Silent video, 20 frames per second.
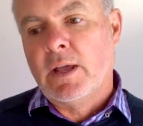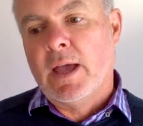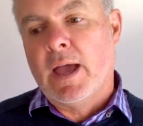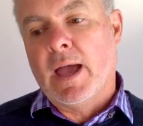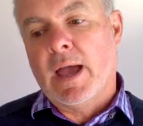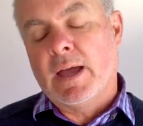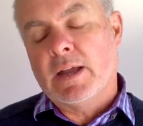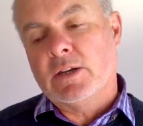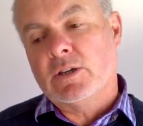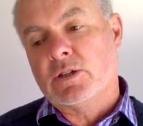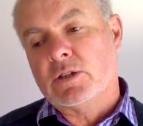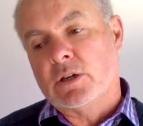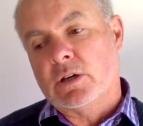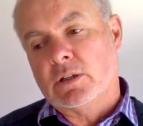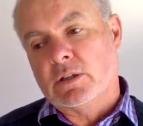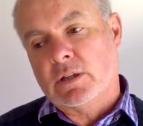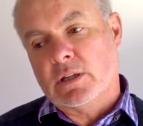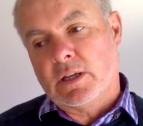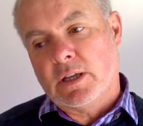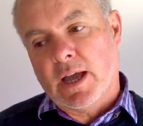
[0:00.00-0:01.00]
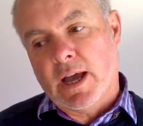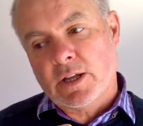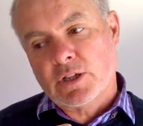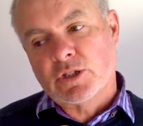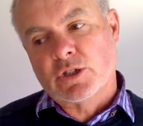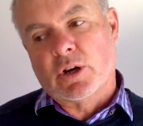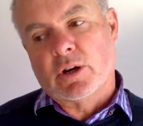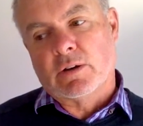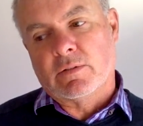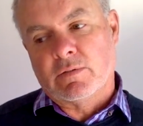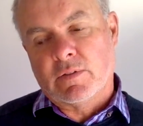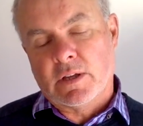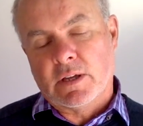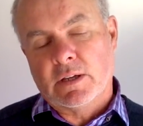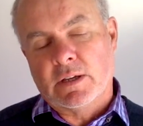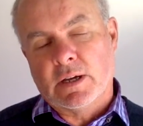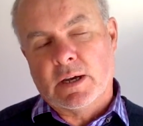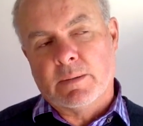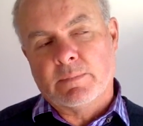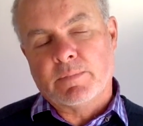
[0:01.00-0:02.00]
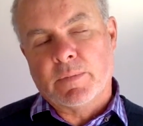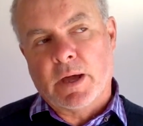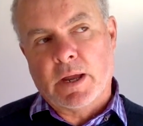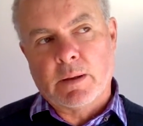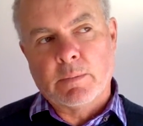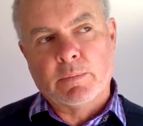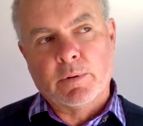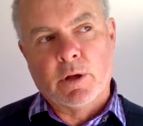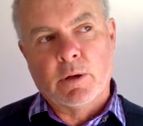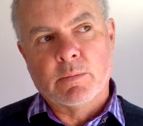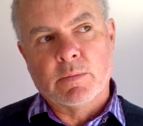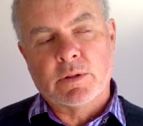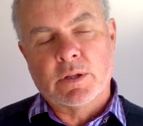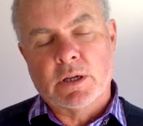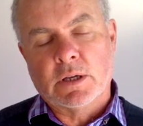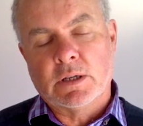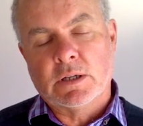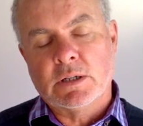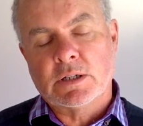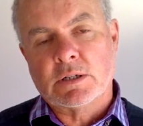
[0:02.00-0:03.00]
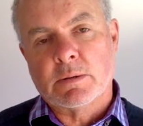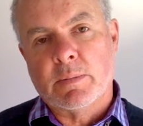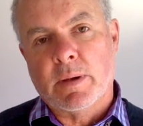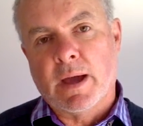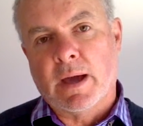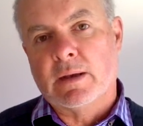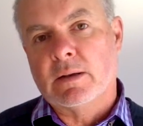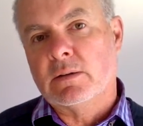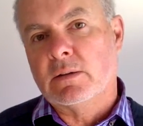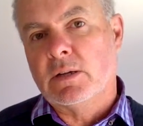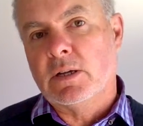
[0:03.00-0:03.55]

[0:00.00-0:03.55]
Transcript: And the outside of the unemployment thing is about,